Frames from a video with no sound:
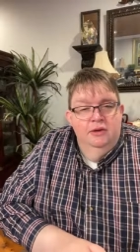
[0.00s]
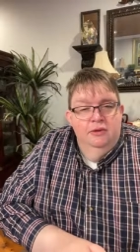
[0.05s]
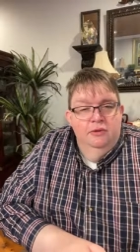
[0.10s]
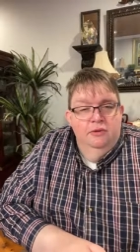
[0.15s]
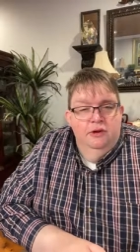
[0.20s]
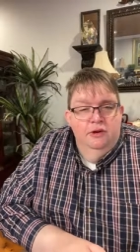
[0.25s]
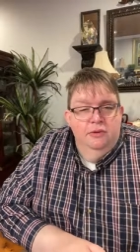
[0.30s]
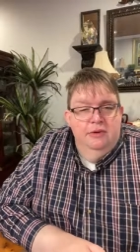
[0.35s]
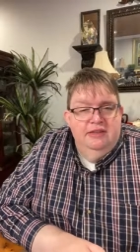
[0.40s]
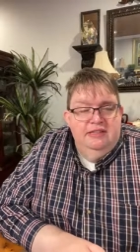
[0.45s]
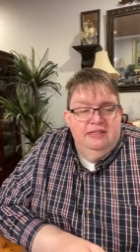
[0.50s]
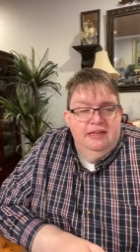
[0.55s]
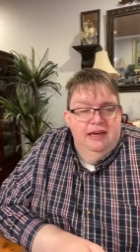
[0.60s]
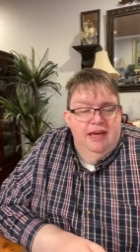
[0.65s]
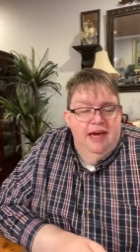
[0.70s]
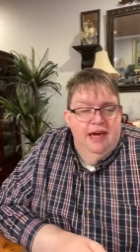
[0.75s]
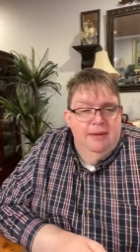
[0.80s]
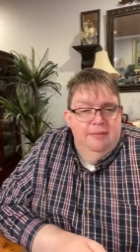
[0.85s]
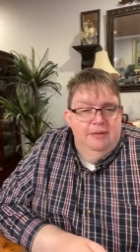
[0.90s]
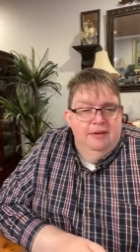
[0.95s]
What do we see
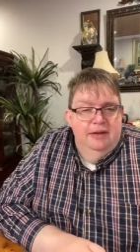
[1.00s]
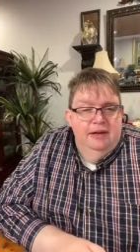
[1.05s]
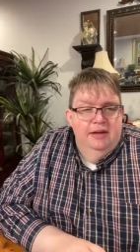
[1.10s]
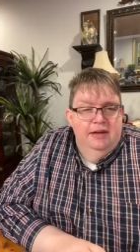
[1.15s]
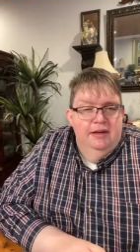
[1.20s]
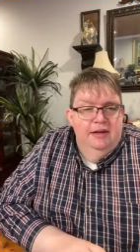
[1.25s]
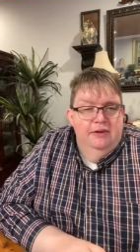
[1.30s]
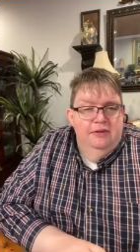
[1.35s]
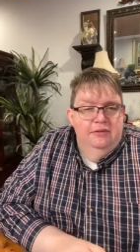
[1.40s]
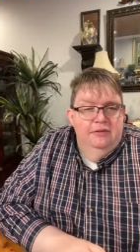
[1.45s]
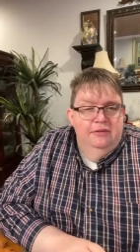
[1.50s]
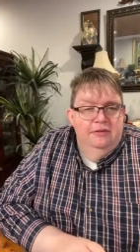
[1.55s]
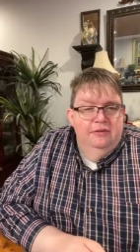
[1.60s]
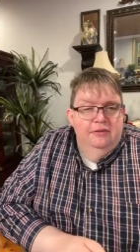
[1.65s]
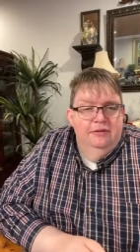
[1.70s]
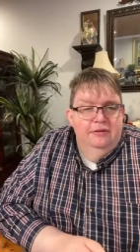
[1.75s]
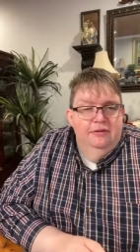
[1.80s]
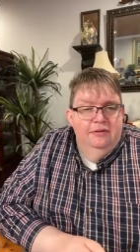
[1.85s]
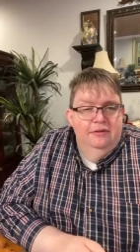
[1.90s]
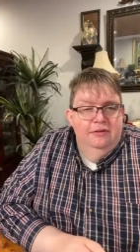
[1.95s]
happening here?
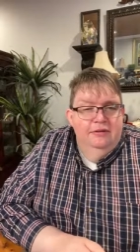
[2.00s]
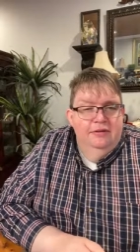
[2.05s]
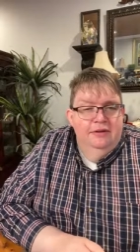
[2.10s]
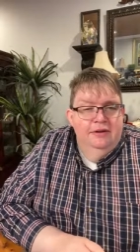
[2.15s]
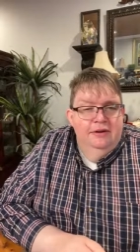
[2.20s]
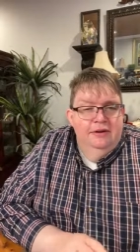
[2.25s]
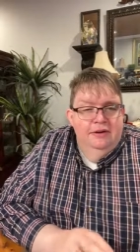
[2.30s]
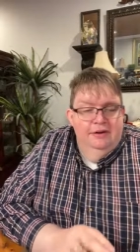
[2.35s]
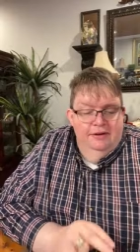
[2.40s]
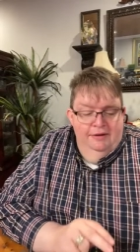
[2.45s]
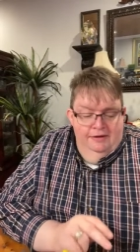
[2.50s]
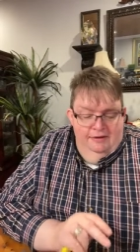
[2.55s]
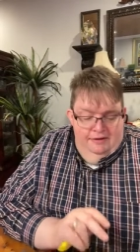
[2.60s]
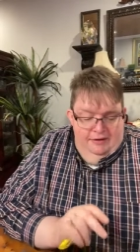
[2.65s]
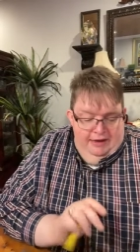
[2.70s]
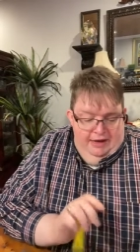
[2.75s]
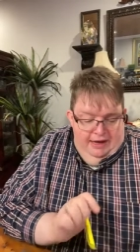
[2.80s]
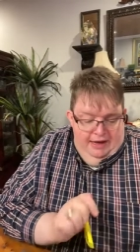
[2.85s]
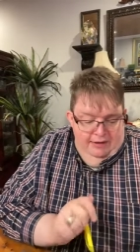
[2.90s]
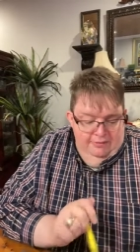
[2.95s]

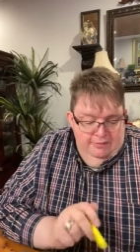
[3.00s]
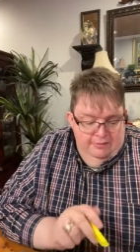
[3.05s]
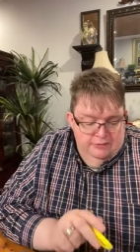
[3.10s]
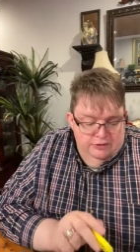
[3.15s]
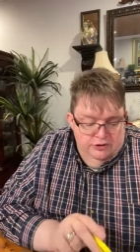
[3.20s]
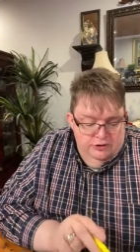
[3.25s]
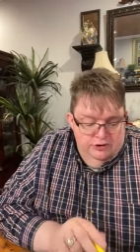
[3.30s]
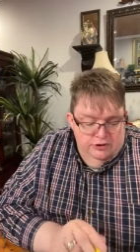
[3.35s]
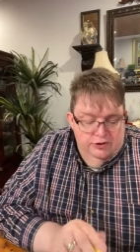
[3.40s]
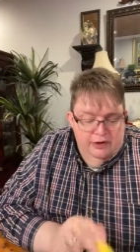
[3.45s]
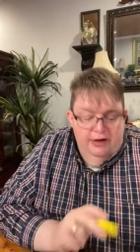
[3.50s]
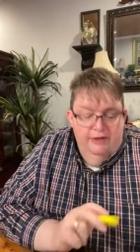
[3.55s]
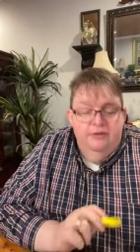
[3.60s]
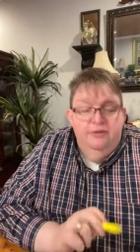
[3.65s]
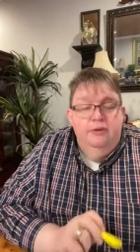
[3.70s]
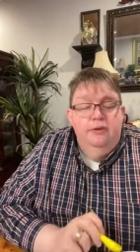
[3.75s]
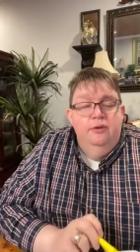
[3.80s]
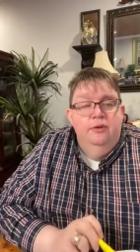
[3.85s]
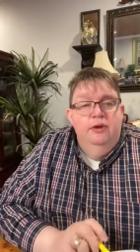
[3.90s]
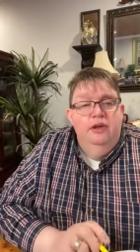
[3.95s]
Abram strayed
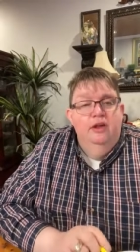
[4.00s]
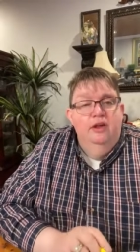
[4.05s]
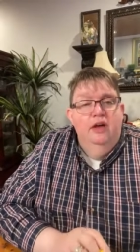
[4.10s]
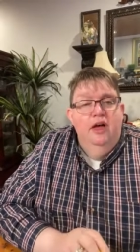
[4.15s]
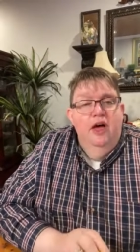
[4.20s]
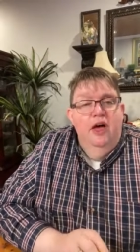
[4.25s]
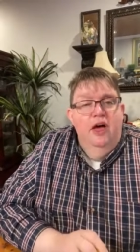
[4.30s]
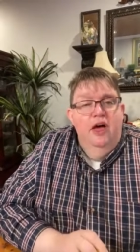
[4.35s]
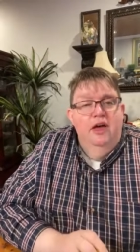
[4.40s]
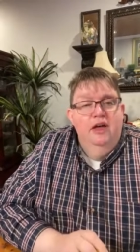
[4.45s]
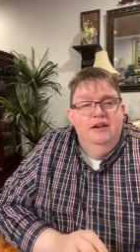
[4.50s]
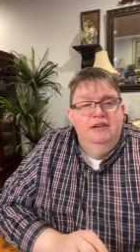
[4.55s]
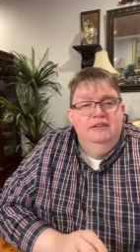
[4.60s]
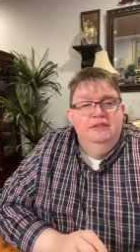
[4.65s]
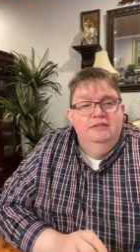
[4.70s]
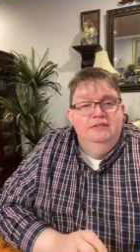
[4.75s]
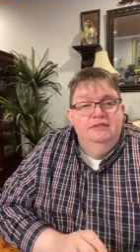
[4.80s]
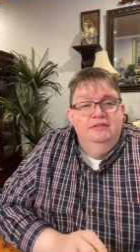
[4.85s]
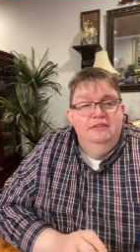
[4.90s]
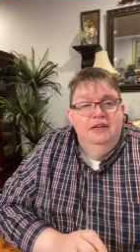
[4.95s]
from the will of God,
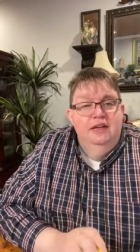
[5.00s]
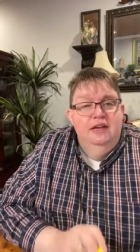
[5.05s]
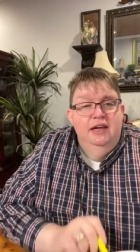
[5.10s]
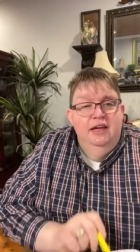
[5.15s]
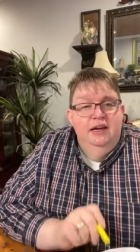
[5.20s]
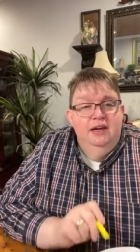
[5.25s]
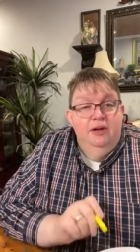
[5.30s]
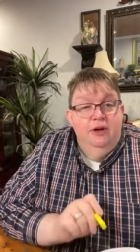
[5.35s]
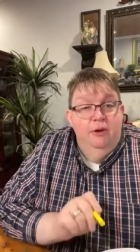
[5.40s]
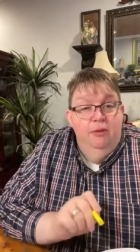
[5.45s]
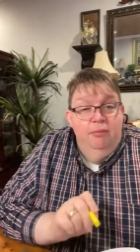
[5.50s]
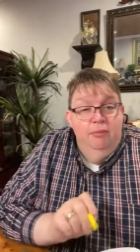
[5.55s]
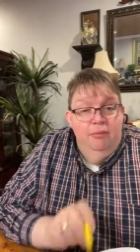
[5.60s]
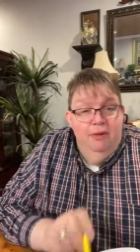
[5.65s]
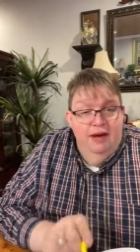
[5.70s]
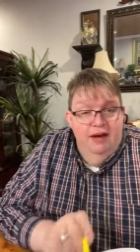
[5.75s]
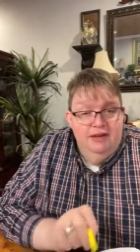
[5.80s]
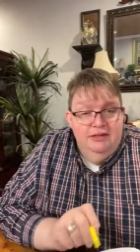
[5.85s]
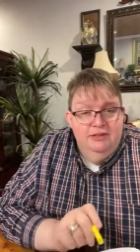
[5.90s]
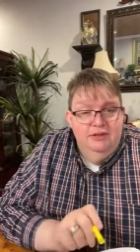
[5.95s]
and he had to go
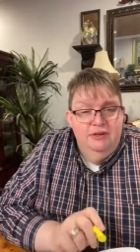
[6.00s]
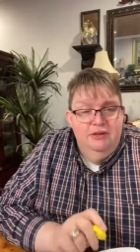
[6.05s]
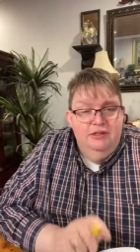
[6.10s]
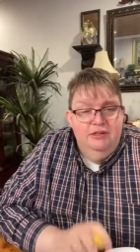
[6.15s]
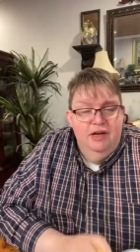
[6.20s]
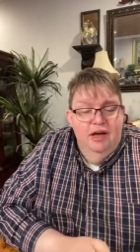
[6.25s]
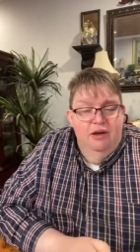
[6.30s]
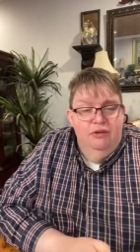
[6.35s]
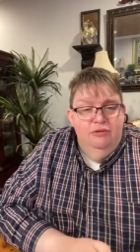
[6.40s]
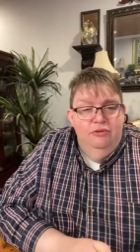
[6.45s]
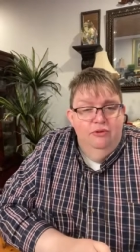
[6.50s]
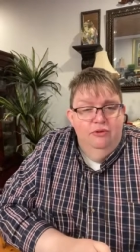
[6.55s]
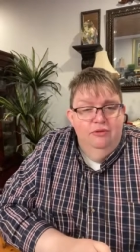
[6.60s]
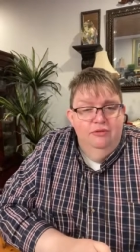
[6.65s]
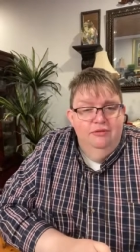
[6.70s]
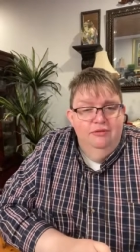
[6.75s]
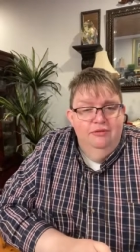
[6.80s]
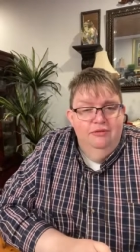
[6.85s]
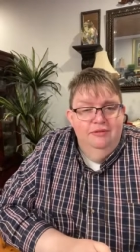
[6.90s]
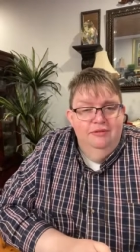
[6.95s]
back to his altar
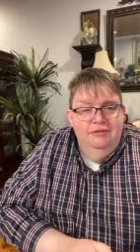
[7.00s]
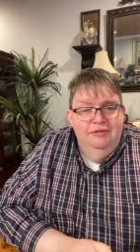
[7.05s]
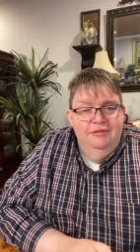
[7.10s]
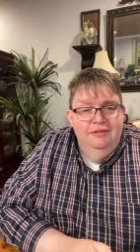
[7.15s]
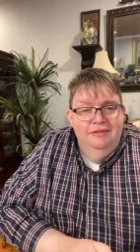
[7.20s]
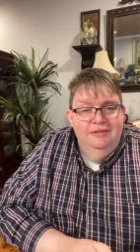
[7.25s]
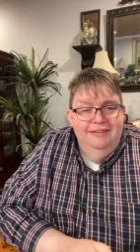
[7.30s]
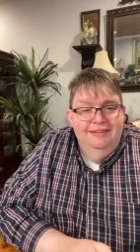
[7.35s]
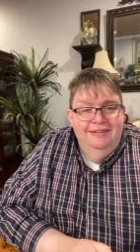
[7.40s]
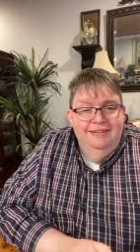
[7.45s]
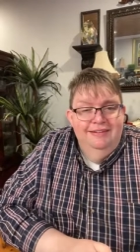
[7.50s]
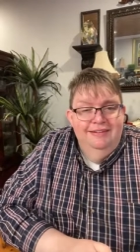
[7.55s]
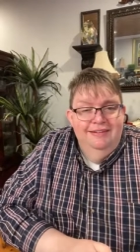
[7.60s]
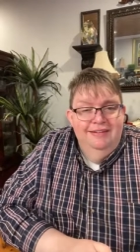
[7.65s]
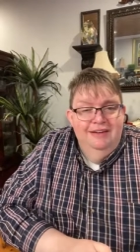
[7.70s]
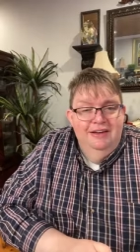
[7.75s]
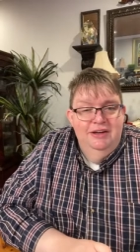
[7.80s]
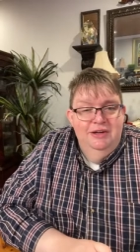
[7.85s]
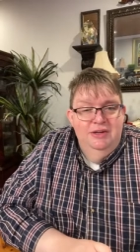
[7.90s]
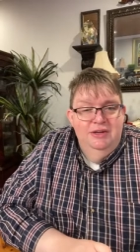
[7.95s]

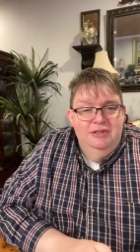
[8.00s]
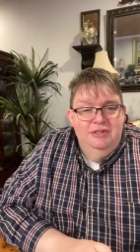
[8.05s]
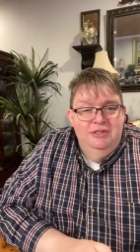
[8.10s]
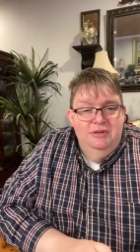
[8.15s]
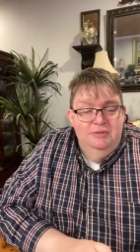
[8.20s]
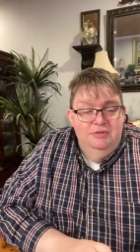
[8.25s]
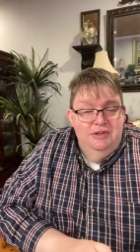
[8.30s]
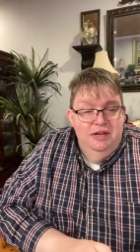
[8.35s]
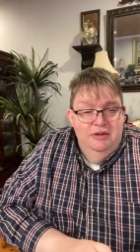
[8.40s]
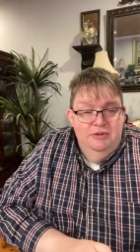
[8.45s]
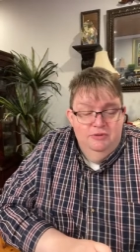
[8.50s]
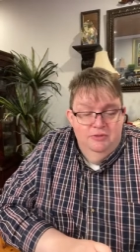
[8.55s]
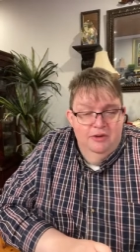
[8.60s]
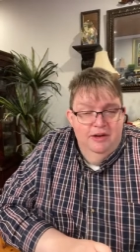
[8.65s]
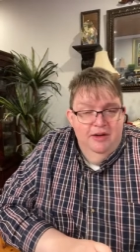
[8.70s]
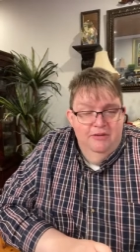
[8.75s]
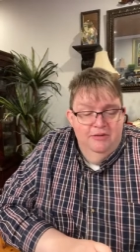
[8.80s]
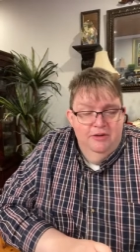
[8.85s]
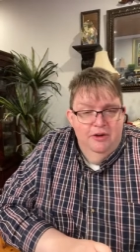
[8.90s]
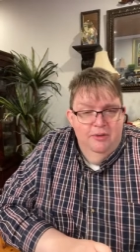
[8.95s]
sometimes we
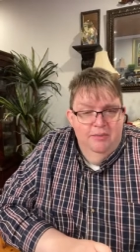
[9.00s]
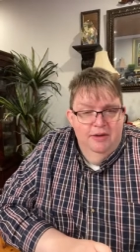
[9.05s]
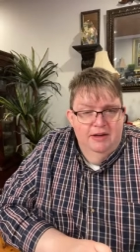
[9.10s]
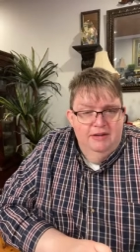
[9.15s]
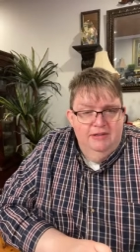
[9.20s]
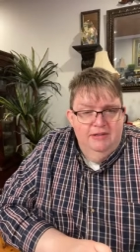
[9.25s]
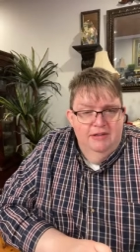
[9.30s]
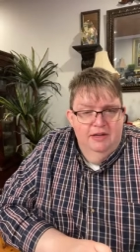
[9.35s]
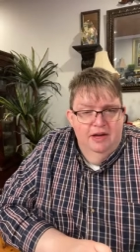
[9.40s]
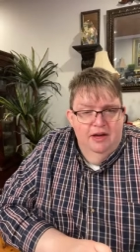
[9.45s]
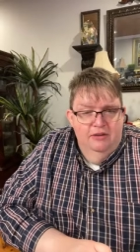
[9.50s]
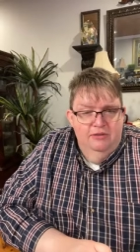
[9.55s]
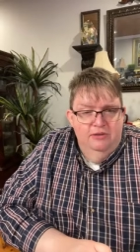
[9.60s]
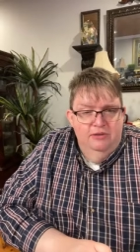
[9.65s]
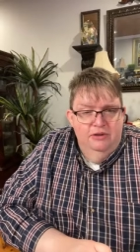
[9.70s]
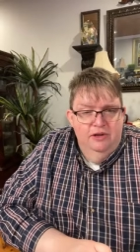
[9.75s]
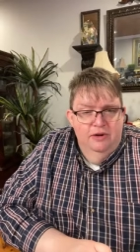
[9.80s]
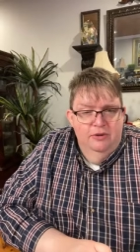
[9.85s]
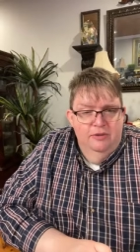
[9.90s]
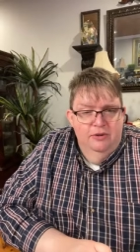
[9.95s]
have to go back to the altar,
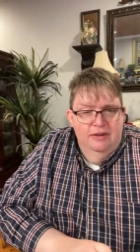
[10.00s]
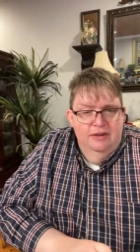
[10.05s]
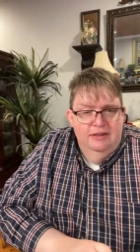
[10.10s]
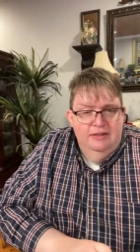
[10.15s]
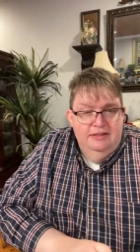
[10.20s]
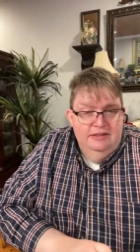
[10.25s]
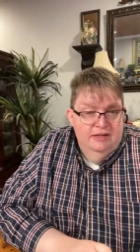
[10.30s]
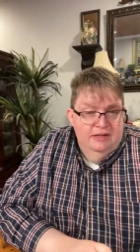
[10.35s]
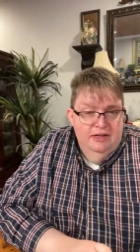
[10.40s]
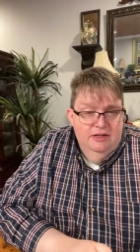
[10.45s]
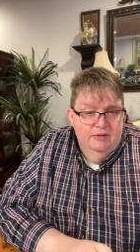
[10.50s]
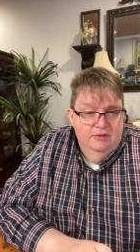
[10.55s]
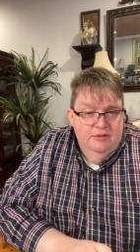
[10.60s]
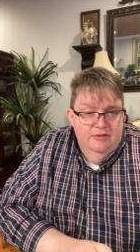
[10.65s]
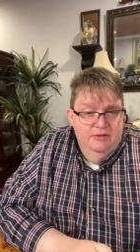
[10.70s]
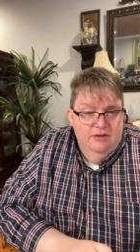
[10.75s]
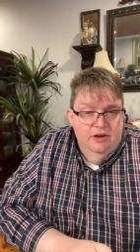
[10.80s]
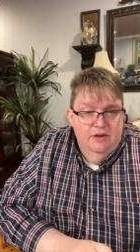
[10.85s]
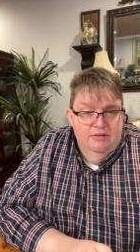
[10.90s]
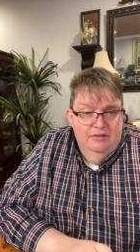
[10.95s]
don't we? Sometimes we
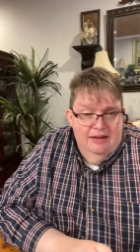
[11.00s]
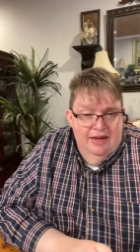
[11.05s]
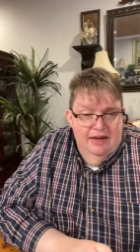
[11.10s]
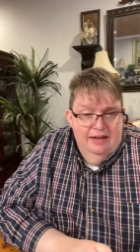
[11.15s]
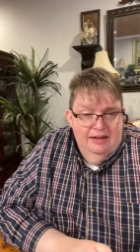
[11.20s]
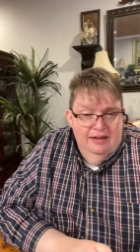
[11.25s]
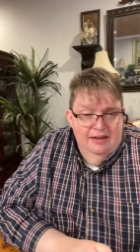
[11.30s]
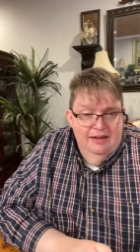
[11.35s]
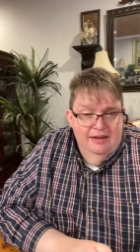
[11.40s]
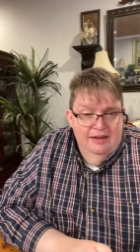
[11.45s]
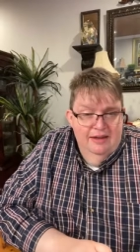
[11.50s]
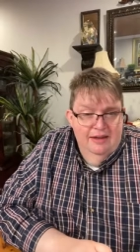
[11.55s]
have to go daily.